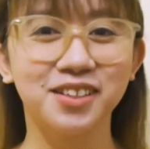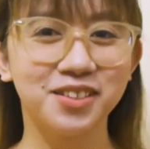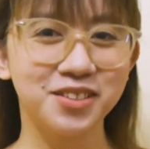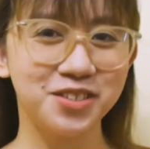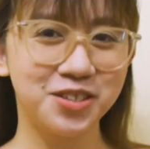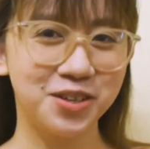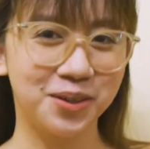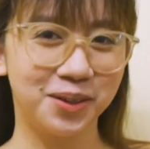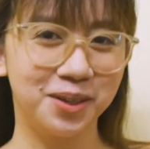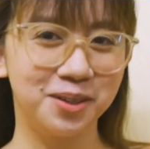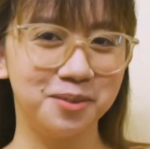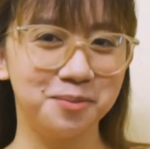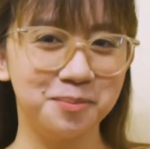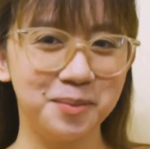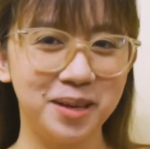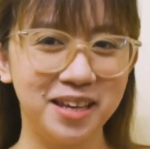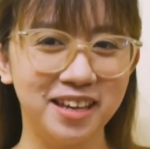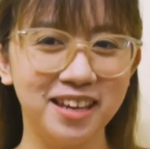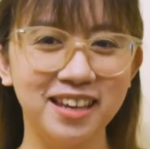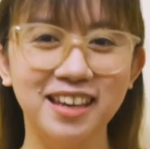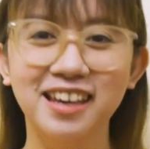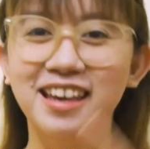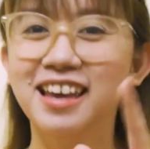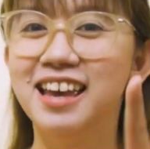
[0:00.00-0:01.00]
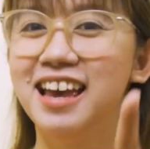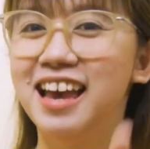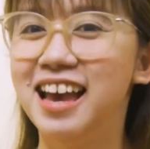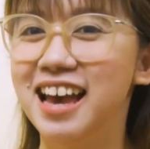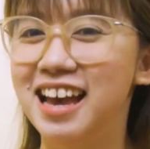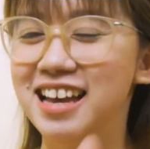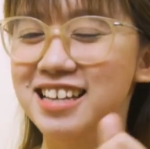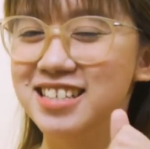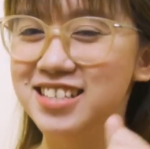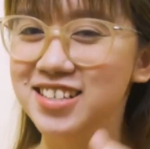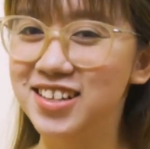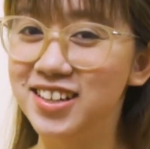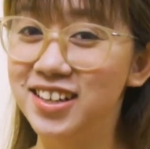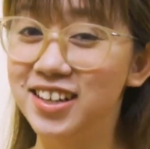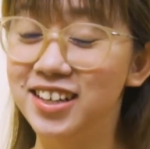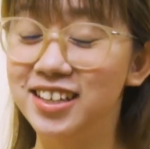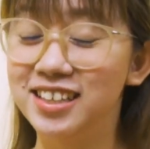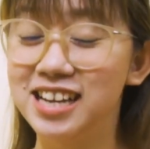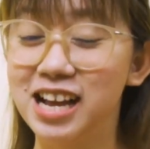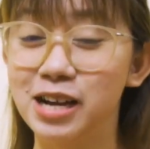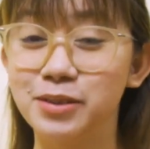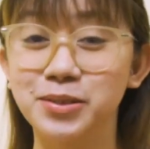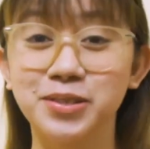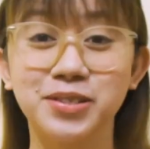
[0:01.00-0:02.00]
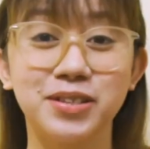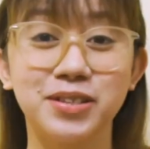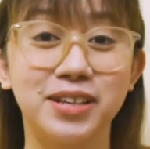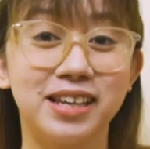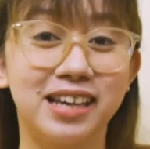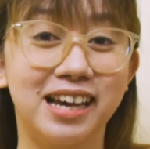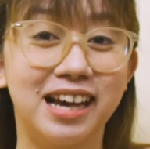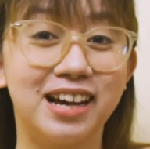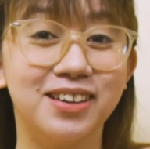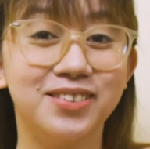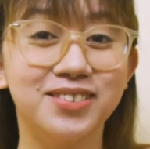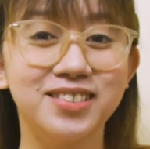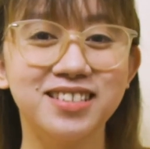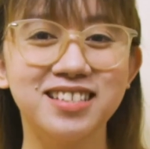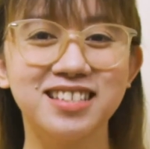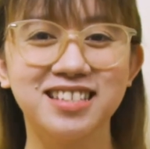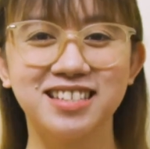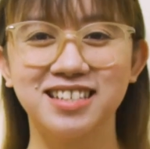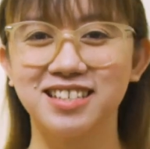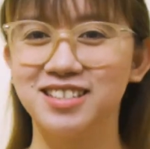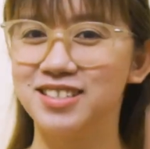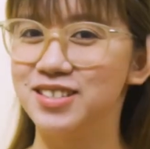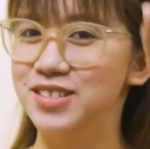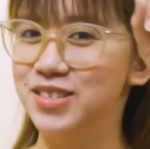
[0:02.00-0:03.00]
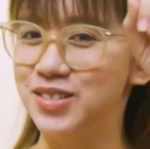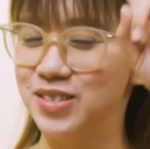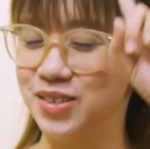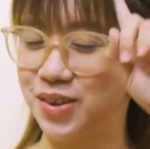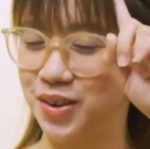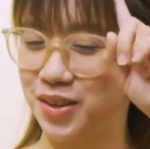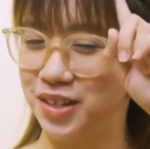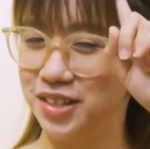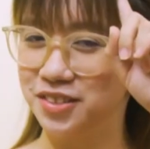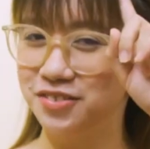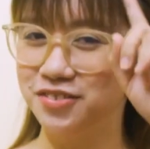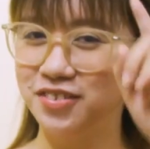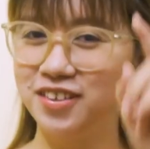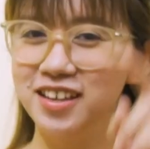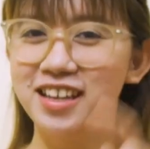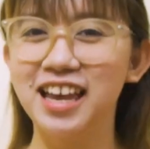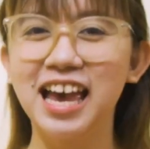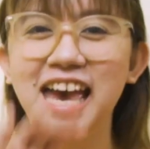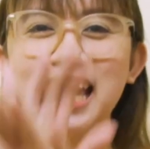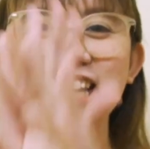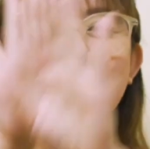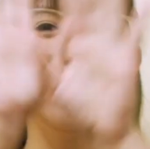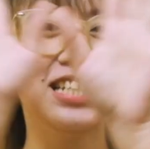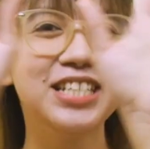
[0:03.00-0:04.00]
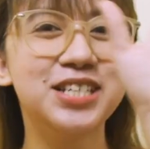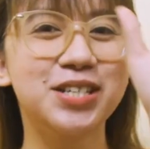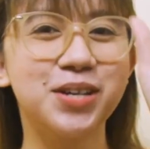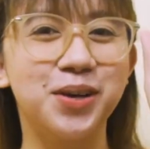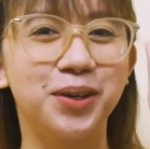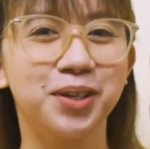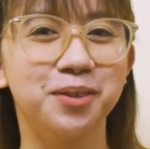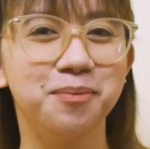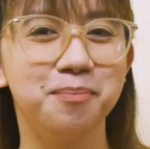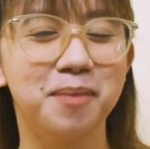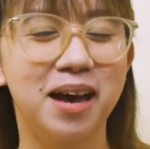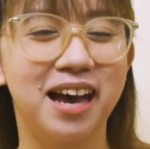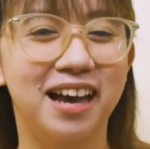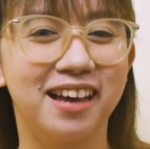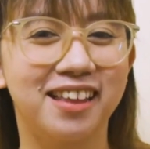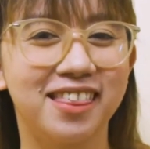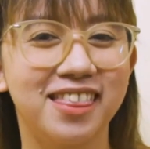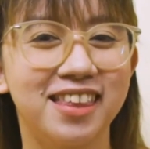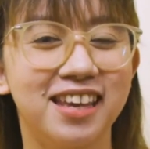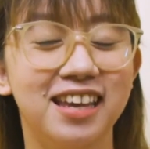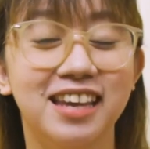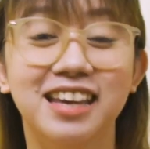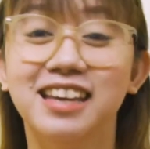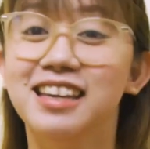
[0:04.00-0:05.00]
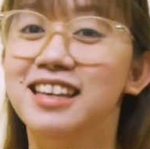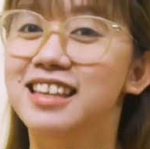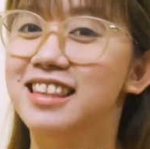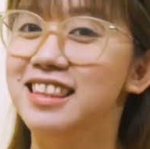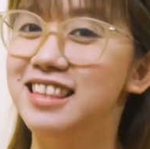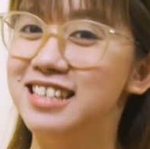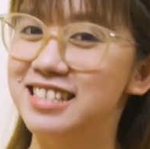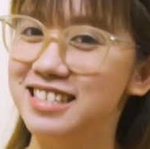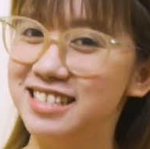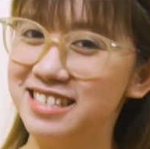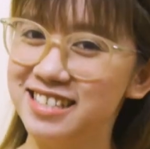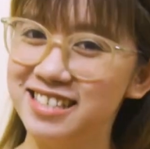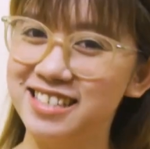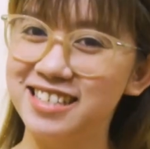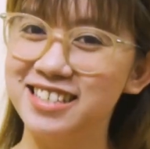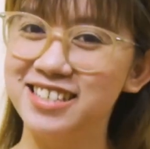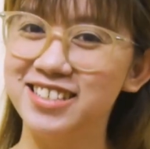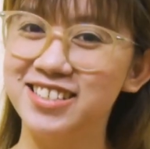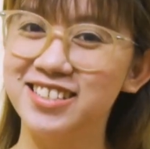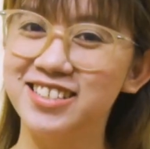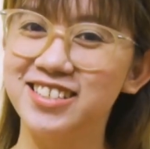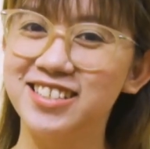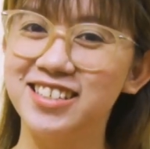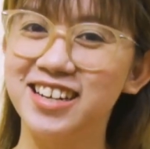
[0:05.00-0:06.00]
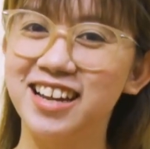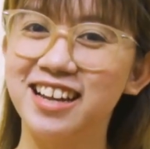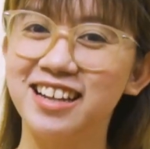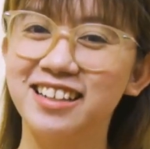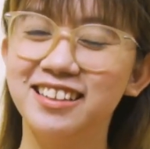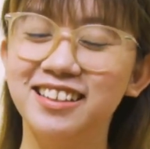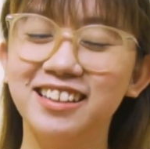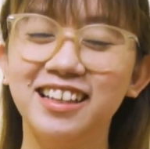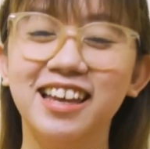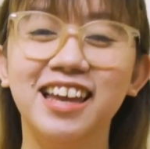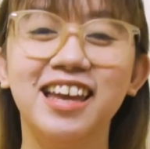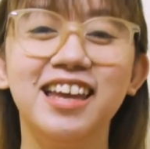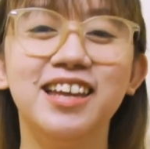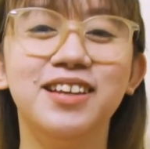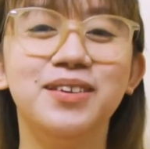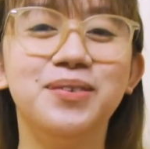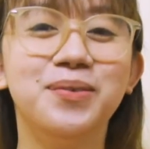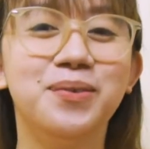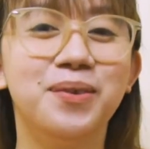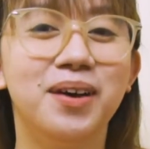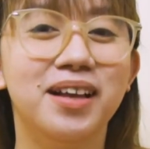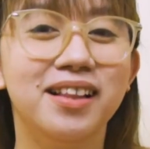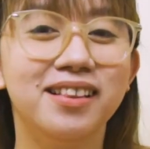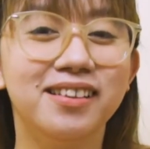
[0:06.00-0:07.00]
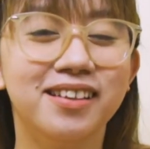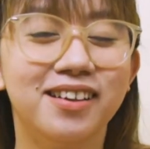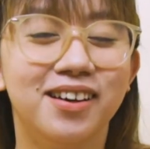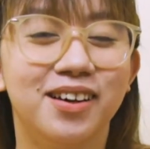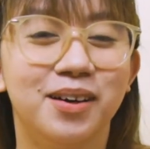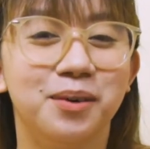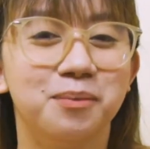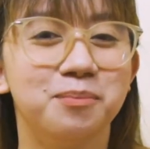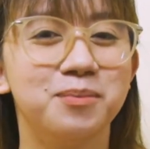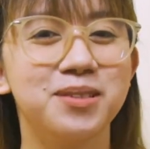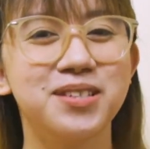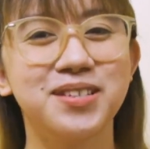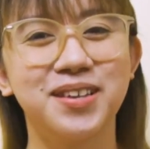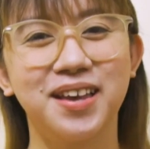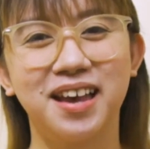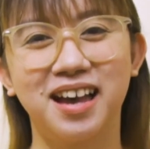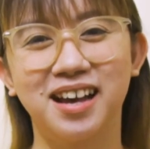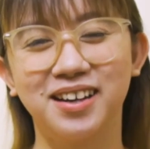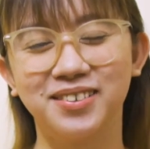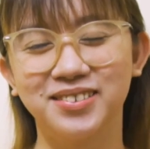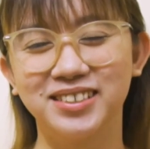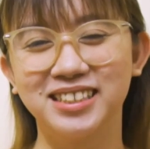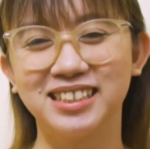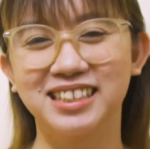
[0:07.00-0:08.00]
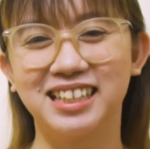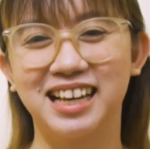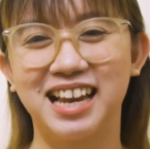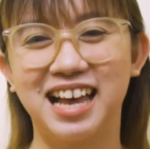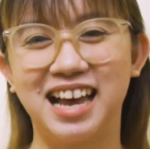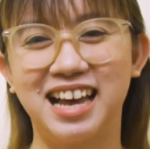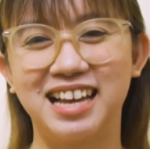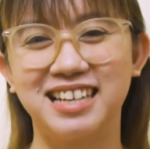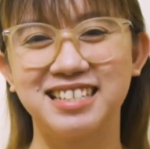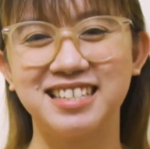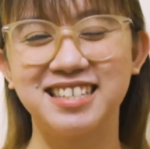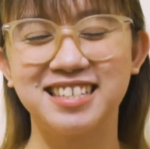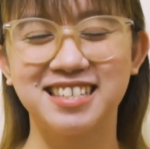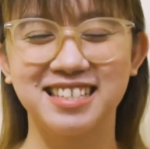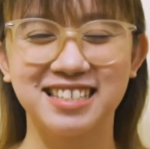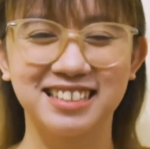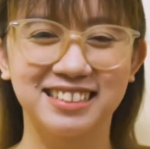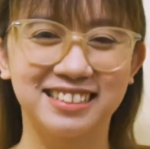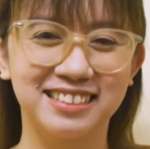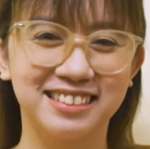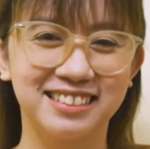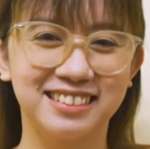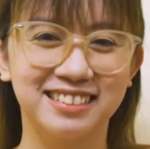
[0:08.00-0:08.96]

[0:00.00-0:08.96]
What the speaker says: Join me as I learn how to count, solve, and enjoy math. This is teacher Jerelle, and welcome to our class.